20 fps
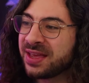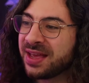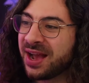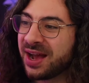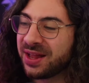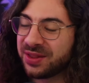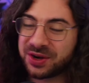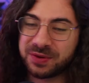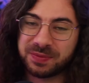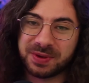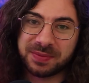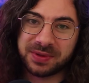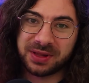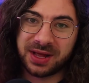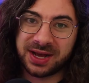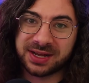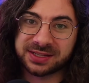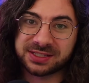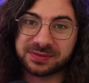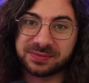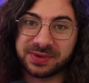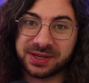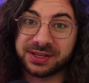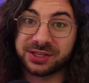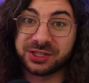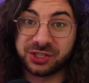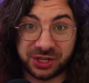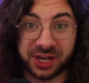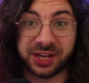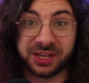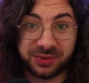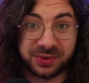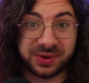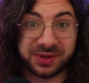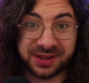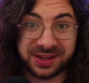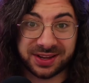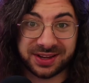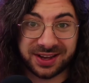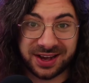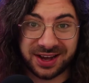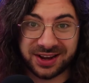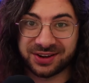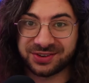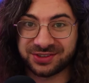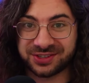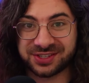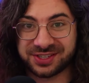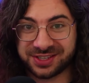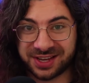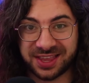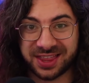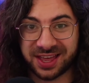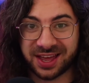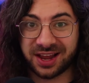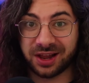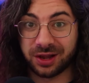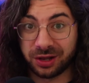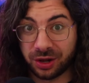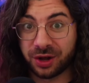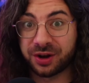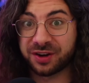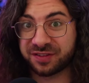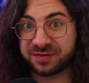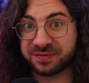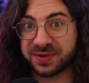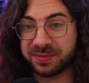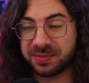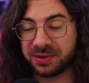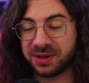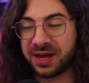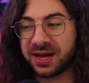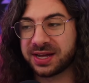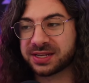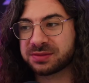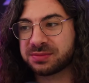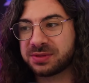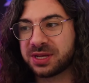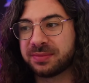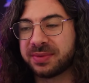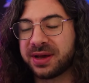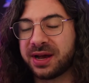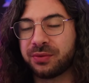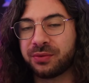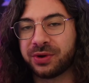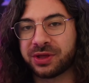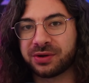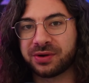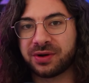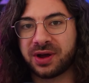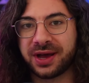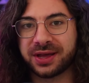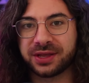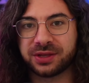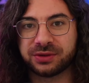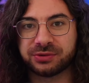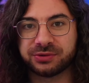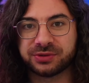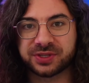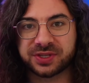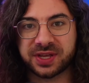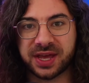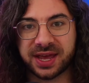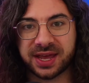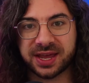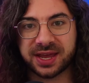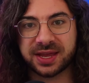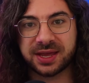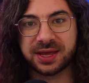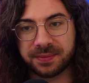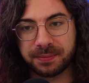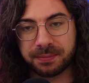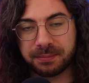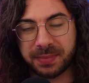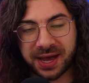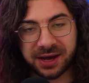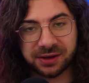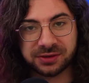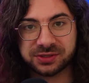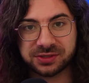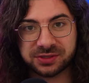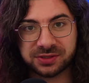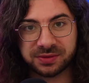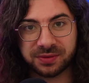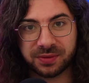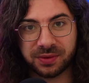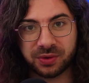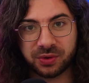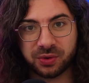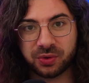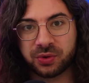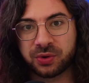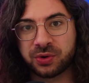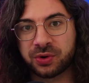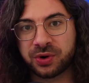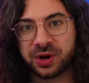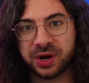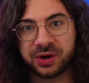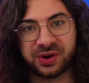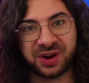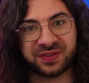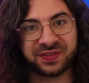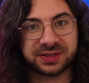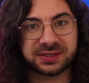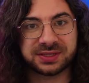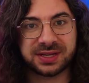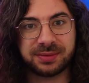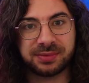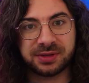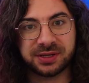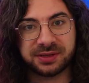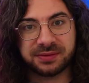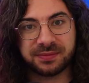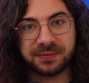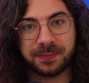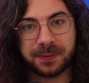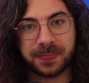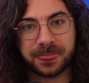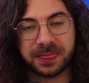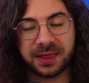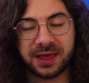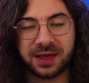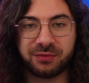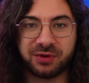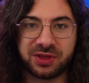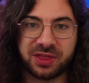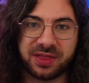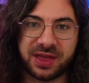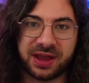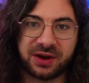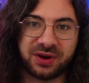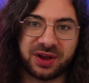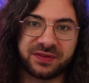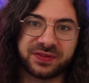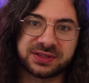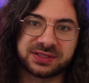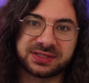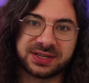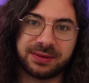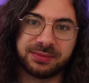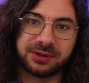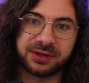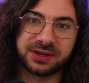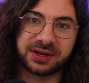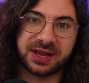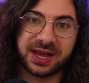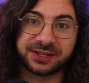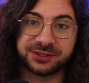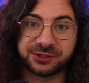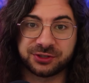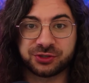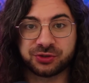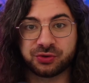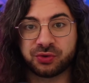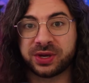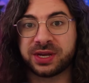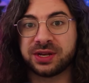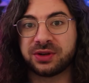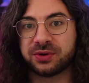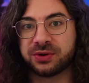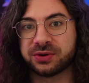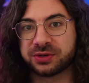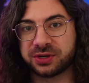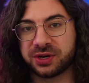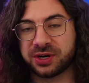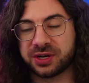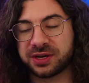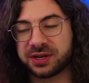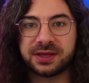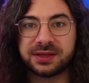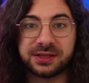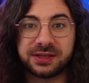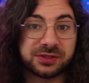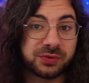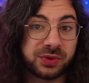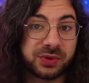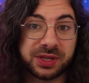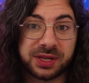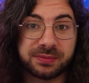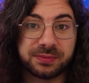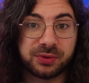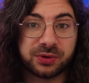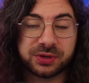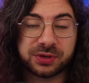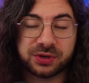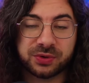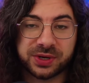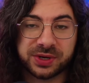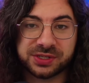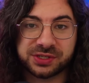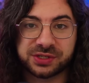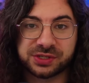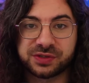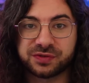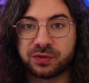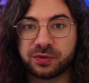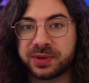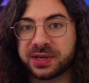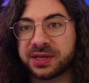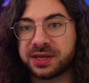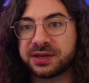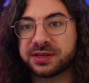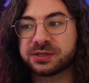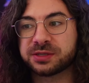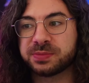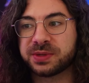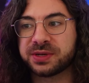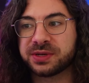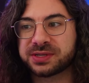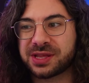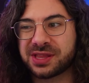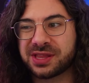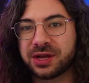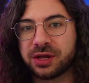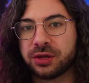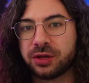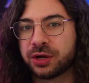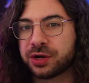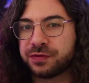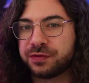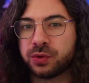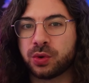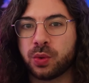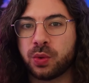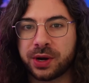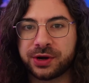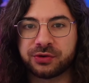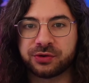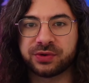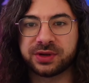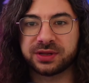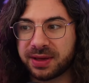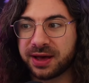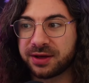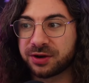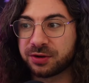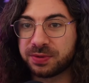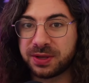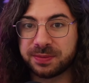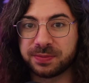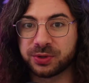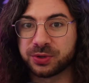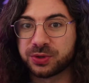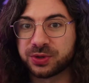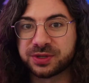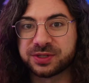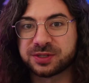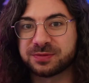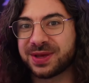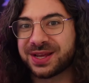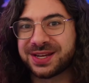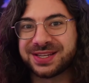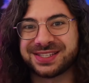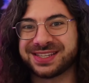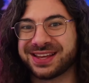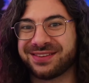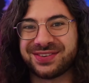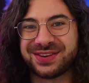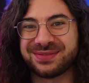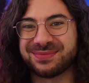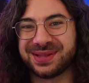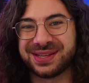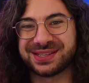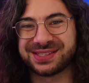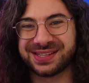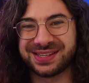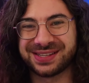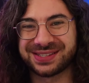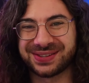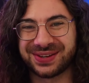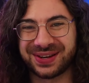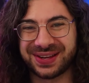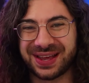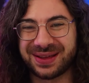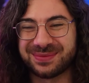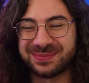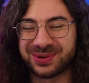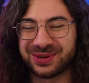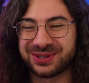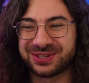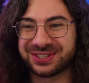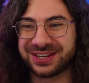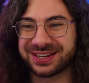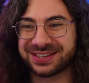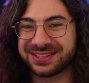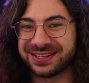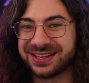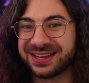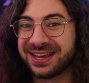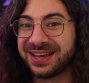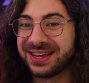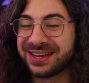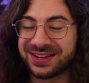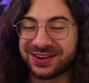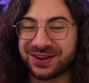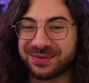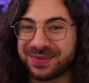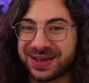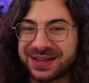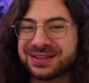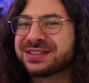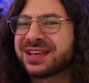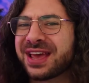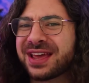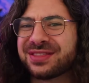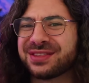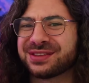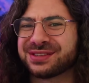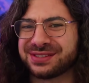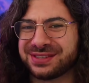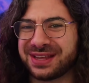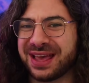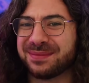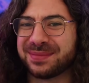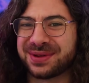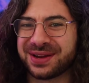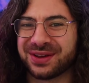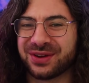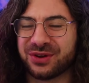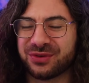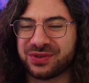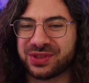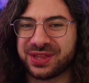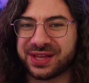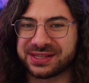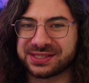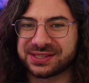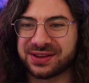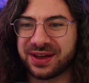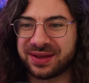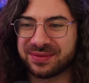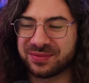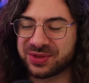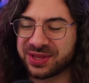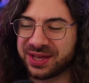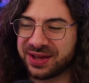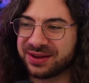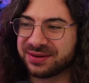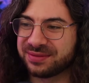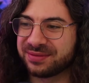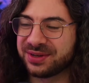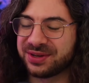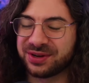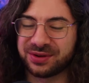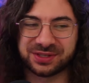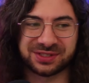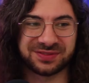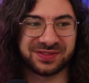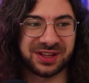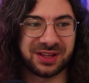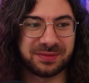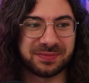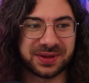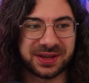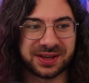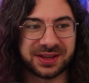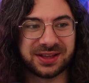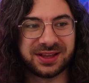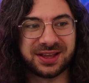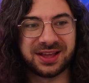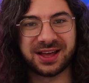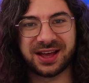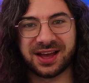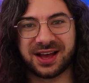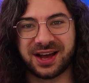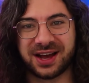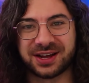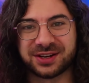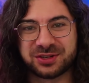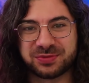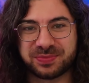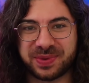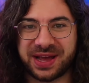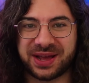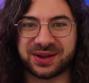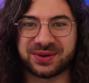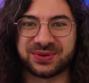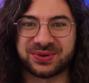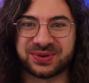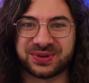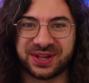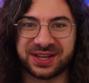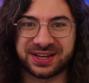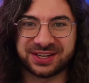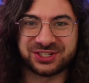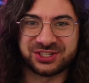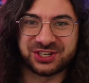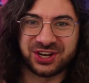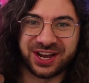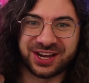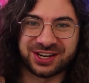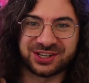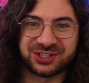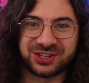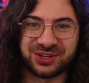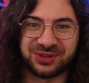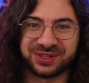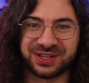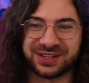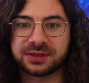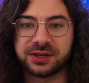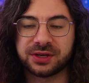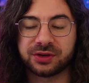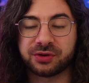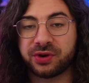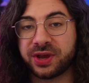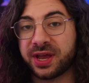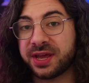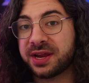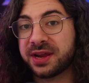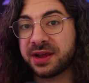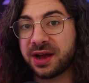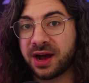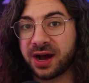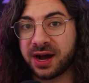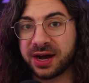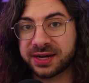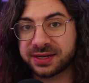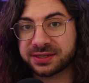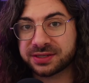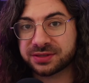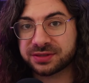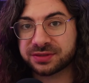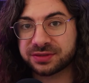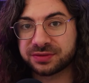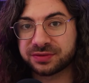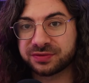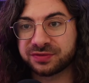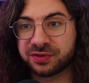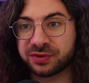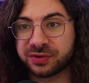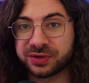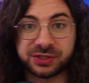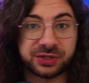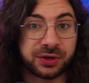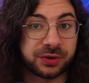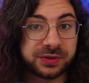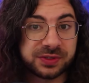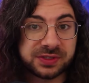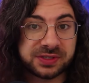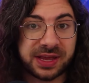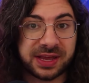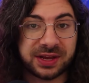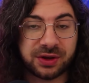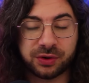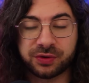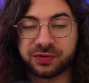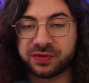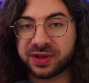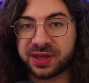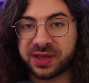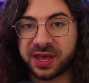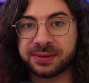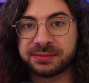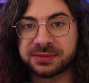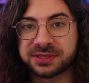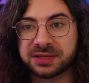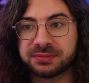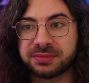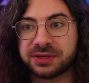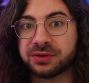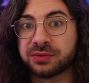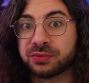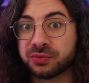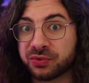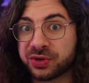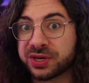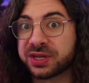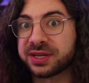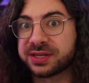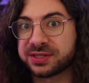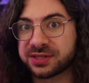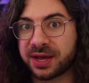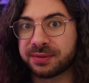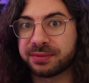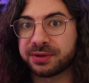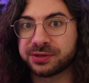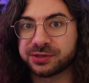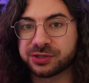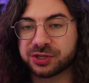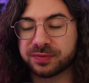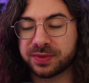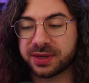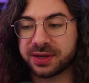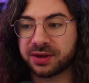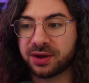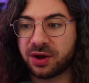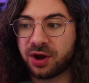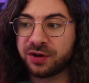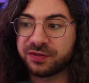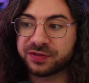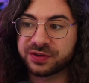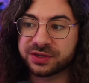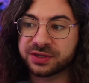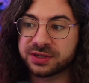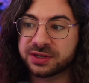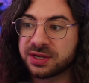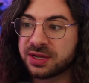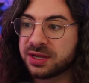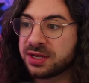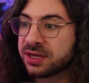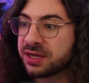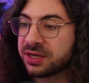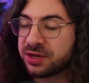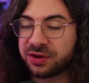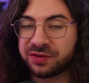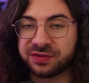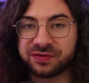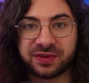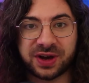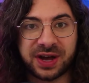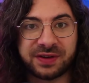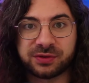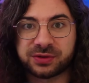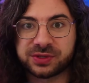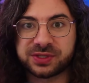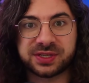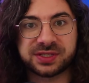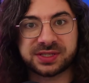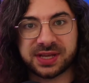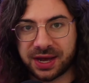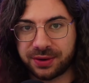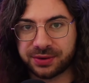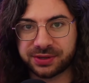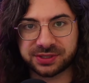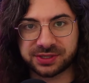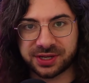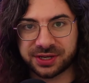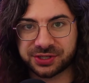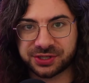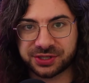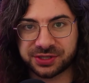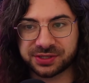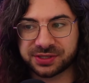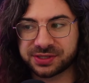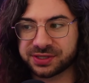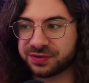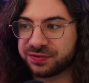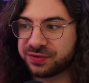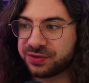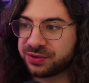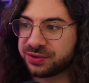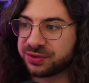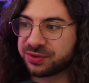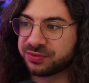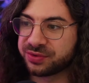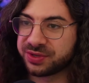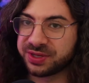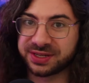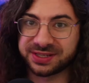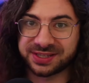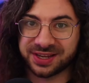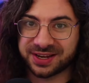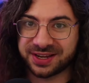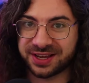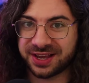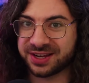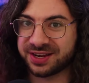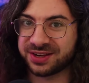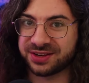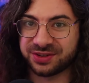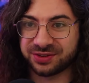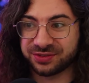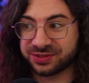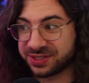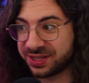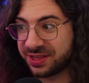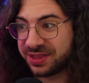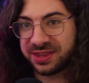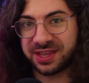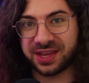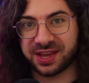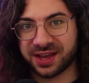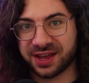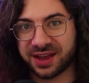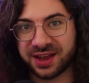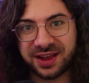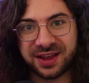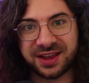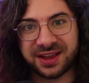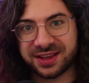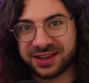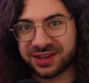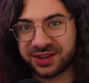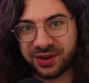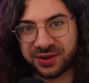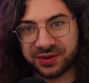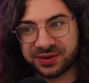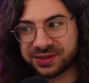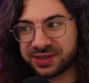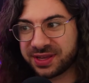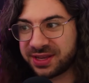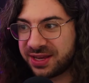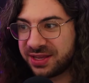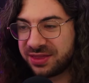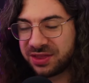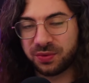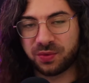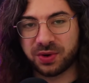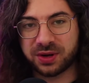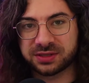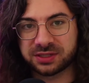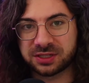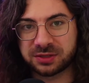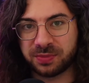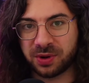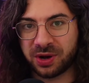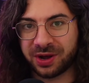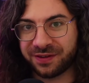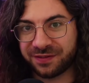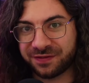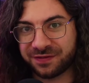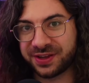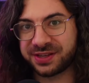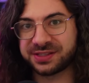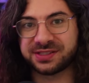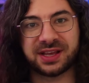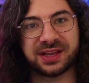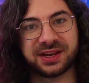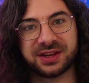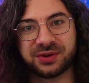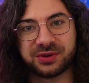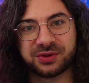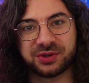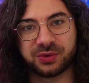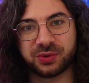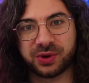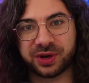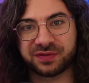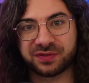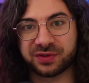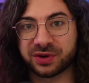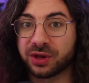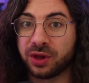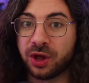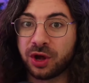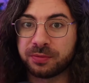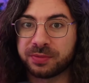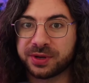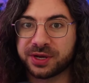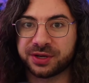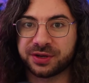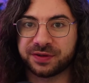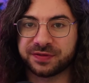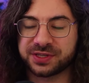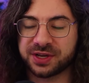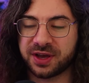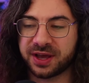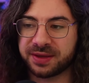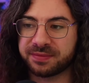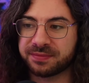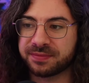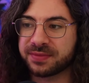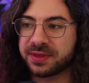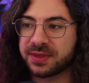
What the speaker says: A lot of people ask me, genuinely, I don't just say that, a lot of people ask me about whether I use a mouse or a graphics tablet, and whether that graphics tablet has a screen or not. These are really important questions for beginners because I think a lot of you are wondering, how do people who can spend 7+ years on a game project, maintain the stamina over that time without, developing a hunchback or like a giant shoulder. Creating art for its own sake or for games can be really time consuming. Often, 5 or 6 hour sessions. If you're really dedicated, you'll sit there, in the one spot, fixating on your work for a long period of time.